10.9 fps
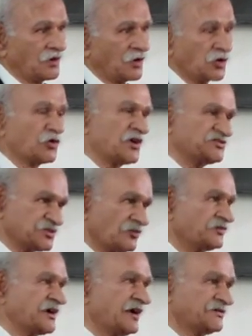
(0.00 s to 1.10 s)
on question
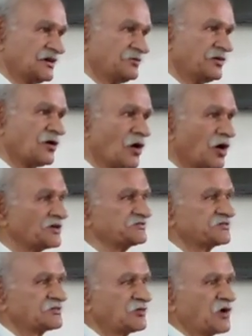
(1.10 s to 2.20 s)
of title because
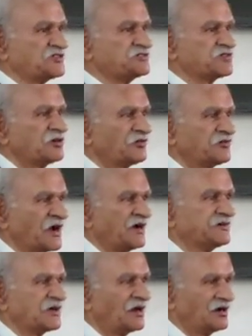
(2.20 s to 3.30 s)
question of
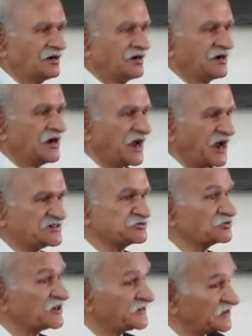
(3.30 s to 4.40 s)
title relates
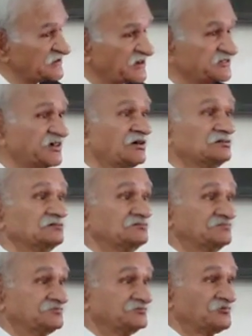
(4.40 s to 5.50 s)
to the transaction
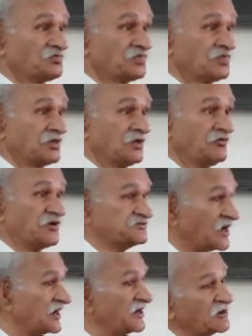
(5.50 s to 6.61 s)
which
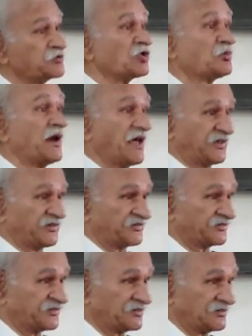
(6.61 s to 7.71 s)
earlier took
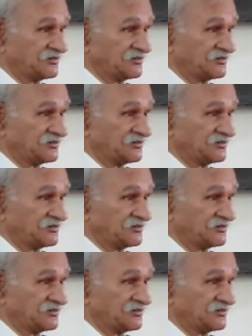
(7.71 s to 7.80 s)
place.